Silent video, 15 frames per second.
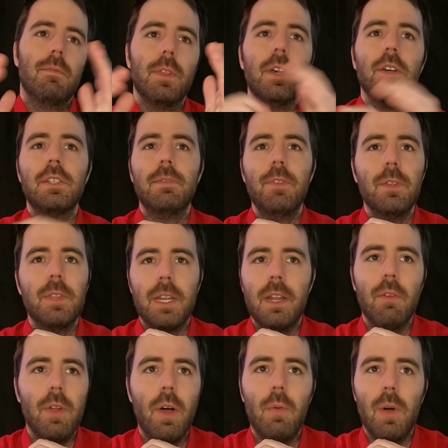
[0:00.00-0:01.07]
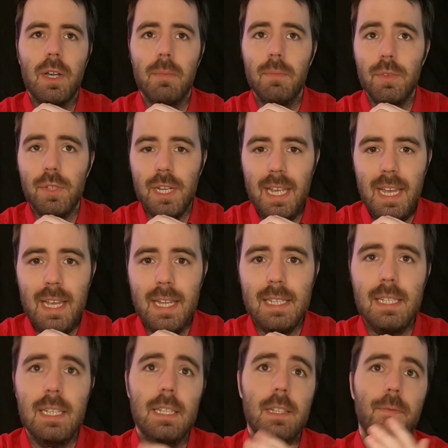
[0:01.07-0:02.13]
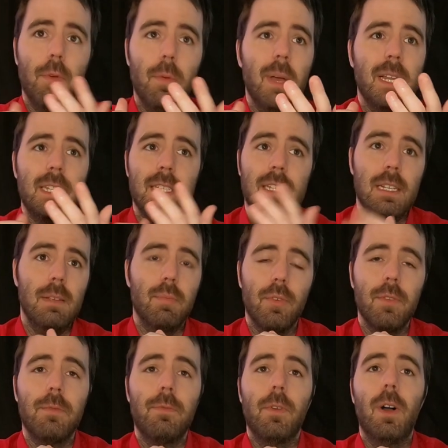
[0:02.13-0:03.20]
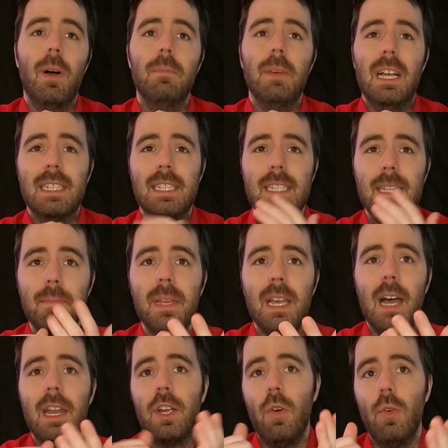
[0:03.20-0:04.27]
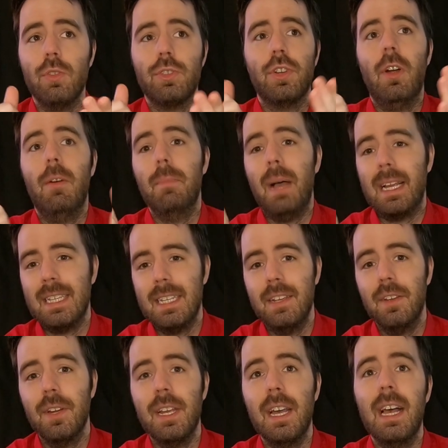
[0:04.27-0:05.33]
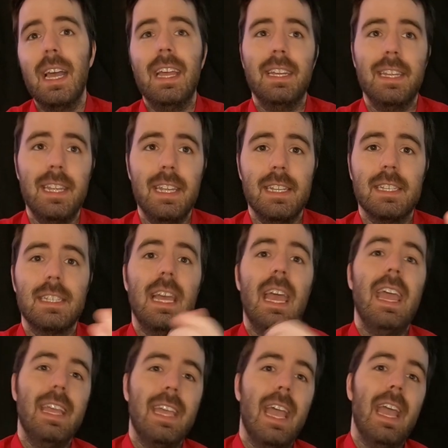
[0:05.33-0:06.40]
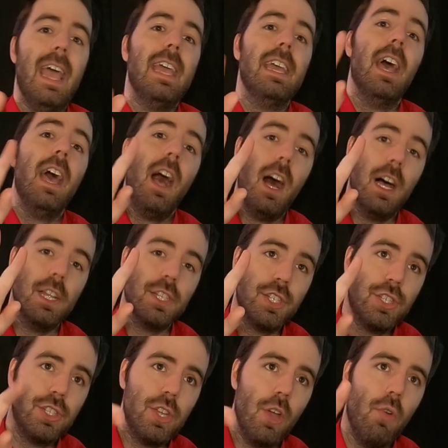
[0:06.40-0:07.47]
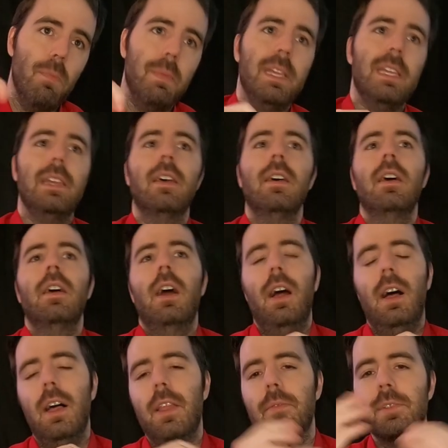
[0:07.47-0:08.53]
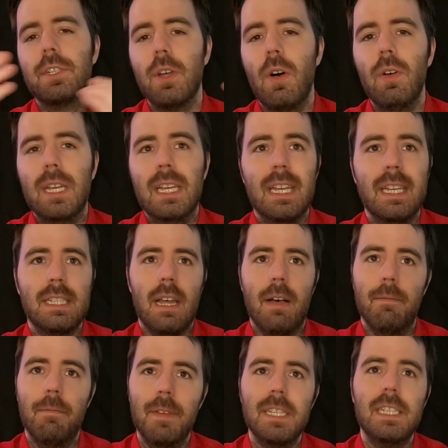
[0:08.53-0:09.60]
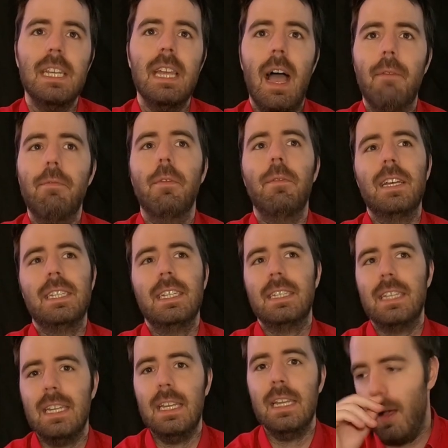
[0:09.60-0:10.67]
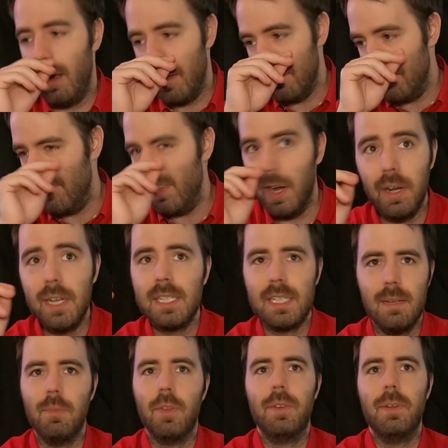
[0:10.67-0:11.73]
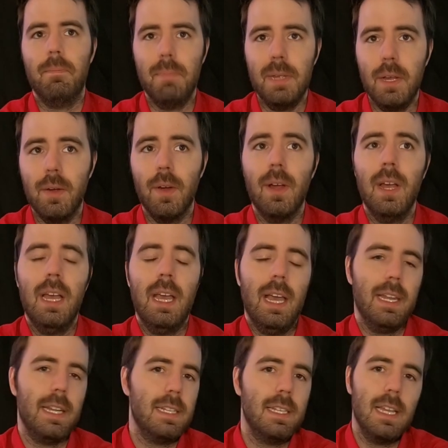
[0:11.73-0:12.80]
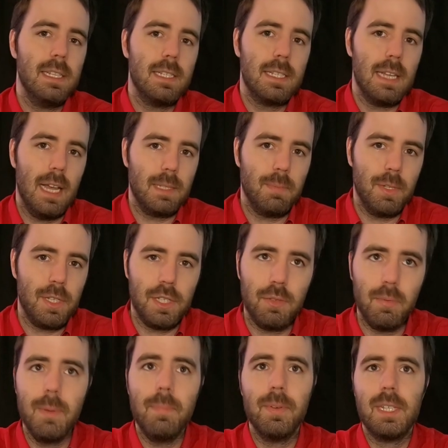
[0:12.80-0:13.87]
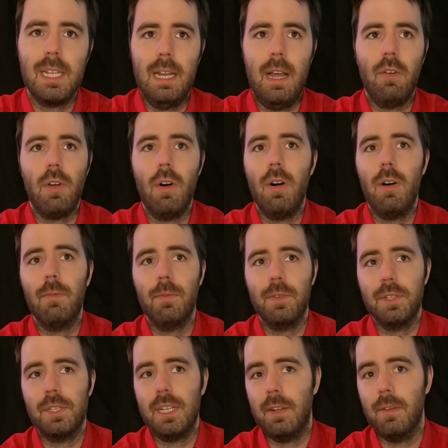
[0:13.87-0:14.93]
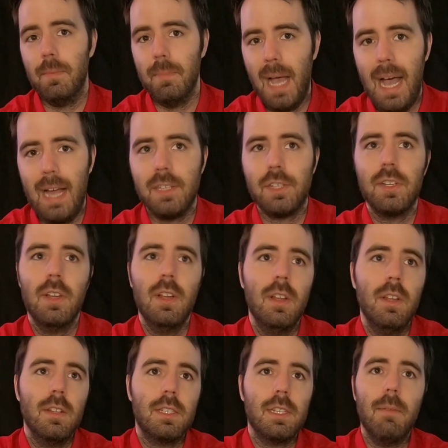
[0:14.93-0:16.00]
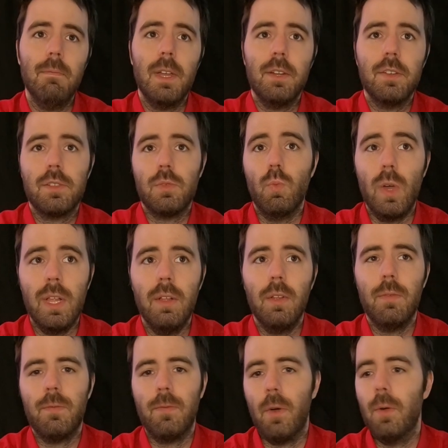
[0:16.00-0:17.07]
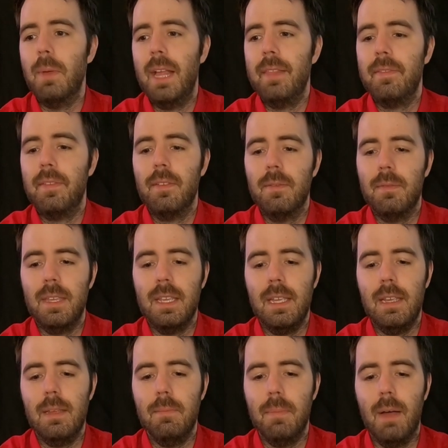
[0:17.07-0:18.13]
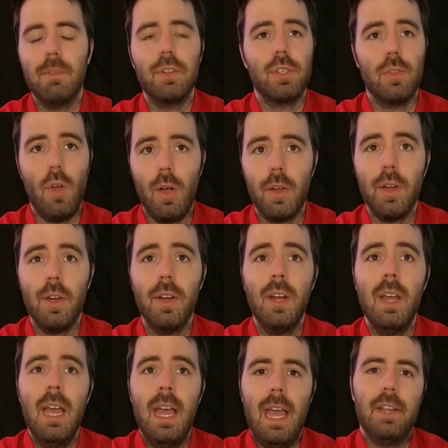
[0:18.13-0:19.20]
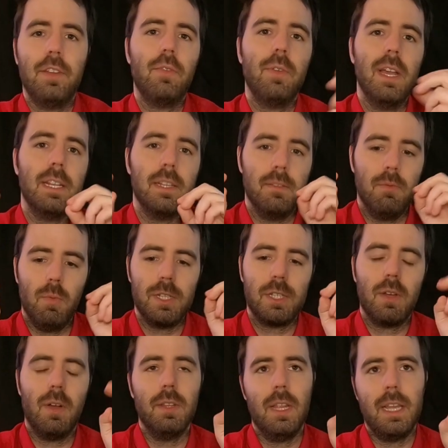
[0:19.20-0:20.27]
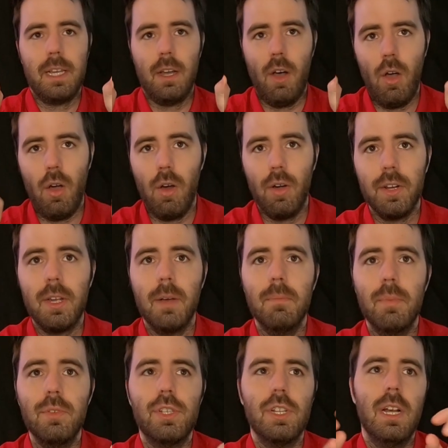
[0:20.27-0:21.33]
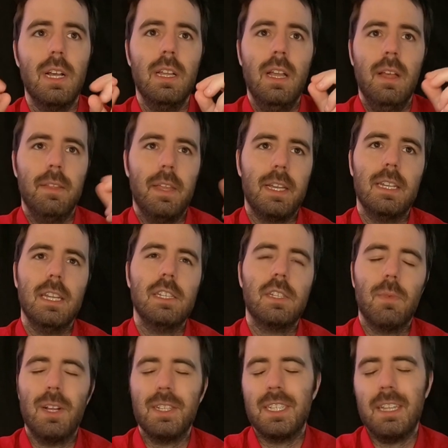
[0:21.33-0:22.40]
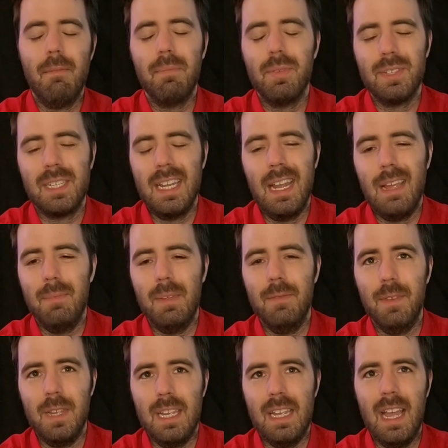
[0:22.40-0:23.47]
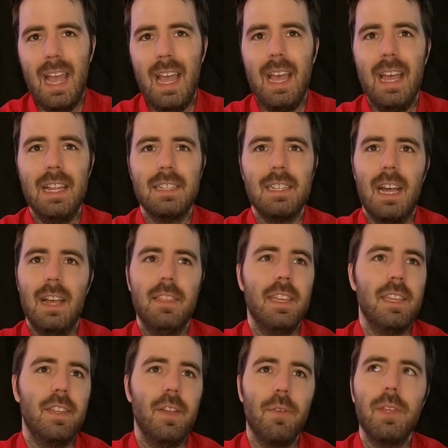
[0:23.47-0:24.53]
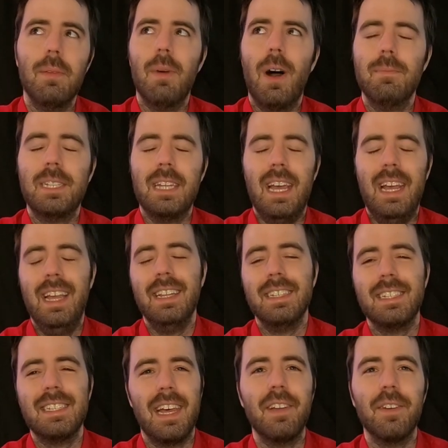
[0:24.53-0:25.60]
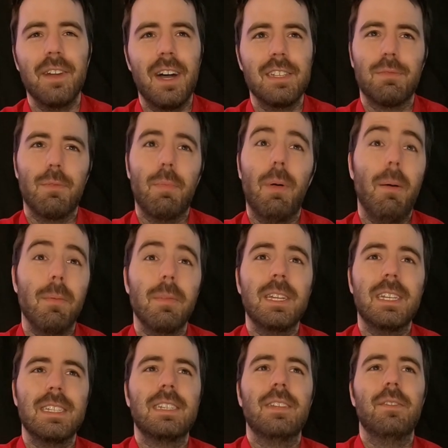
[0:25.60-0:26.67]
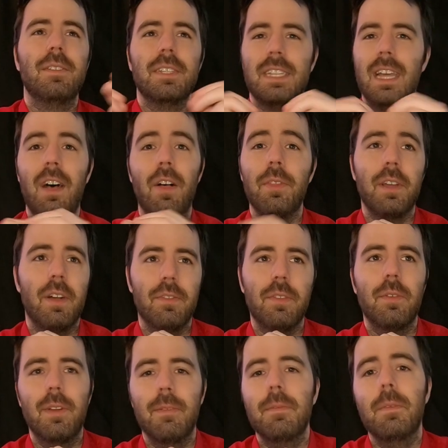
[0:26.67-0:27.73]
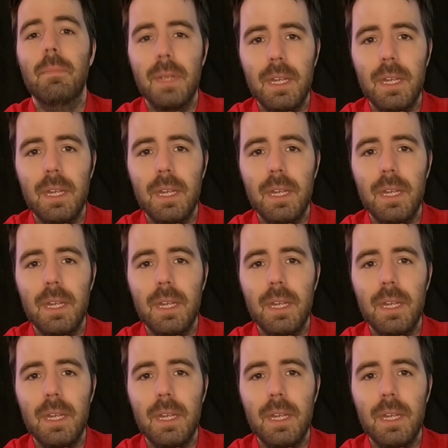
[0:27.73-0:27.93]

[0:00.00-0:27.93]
For those of you that don't know what kombucha is, it's a fermented tea brewed from a symbiotic culture of bacteria and yeast, aka a SCOBY. The result is a fizzy, effervescent tea, very similar to beer, and it contains as much as 3% alcohol for your standard batch. Some vendors will ferment the beverage longer and create what's called like a hard kombucha that contains around 7% ABV. And I think yogi moms and psycho knives will probably consider this a healthy alternative to